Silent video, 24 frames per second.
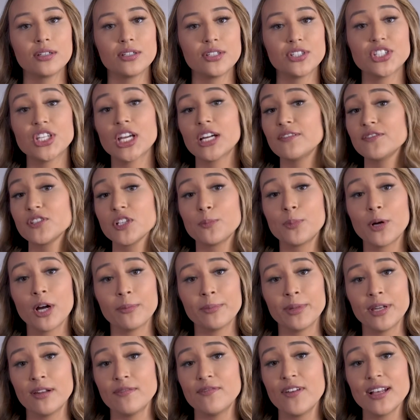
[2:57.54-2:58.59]
Sheriff
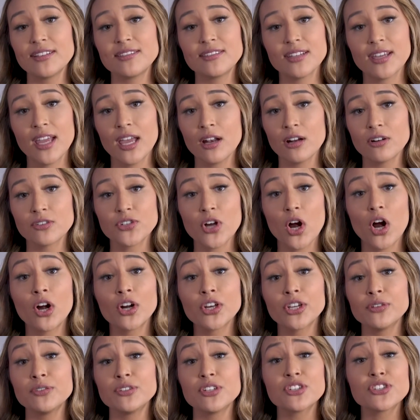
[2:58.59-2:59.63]
Department investigators
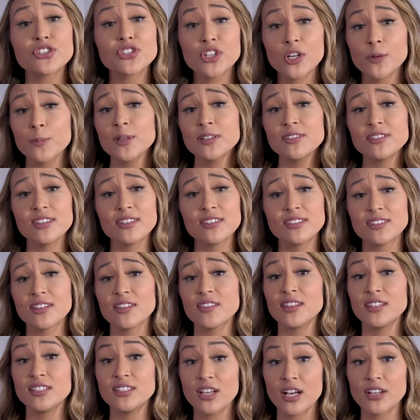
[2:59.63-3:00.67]
argued disturbances to
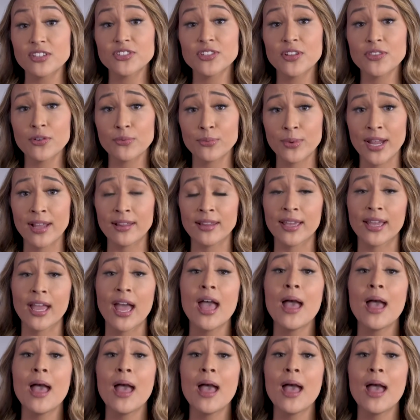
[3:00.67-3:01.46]
the dust on the railing